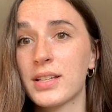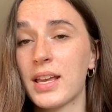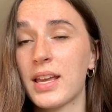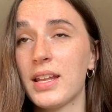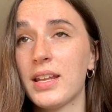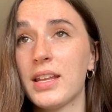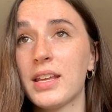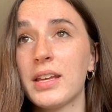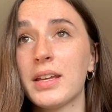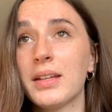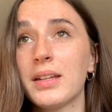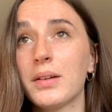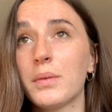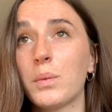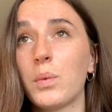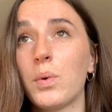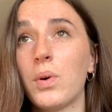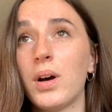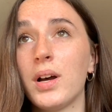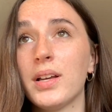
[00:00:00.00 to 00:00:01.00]
and it
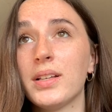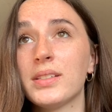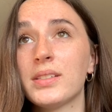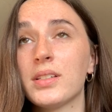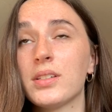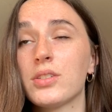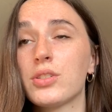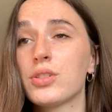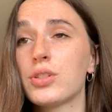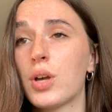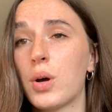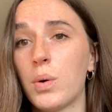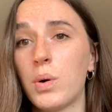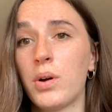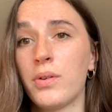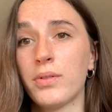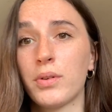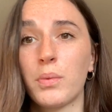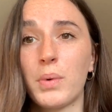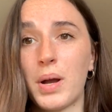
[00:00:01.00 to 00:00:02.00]
was so
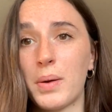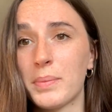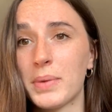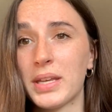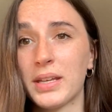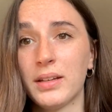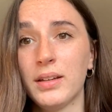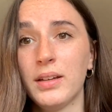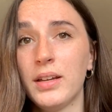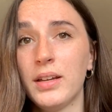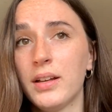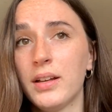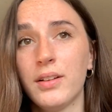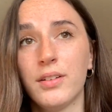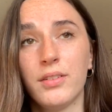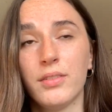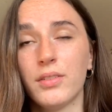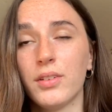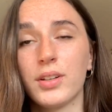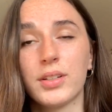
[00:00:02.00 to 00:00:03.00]
overwhelming
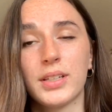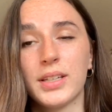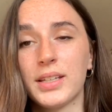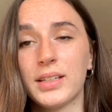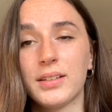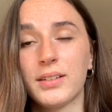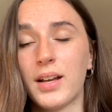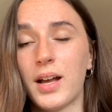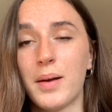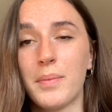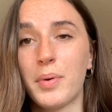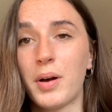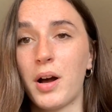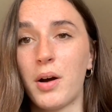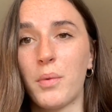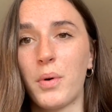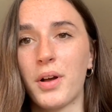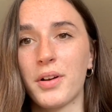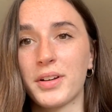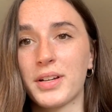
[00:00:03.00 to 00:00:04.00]
looking up hot
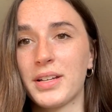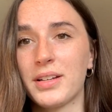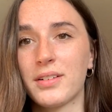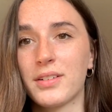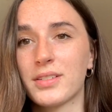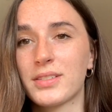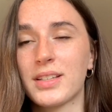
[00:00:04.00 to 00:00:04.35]
water heaters.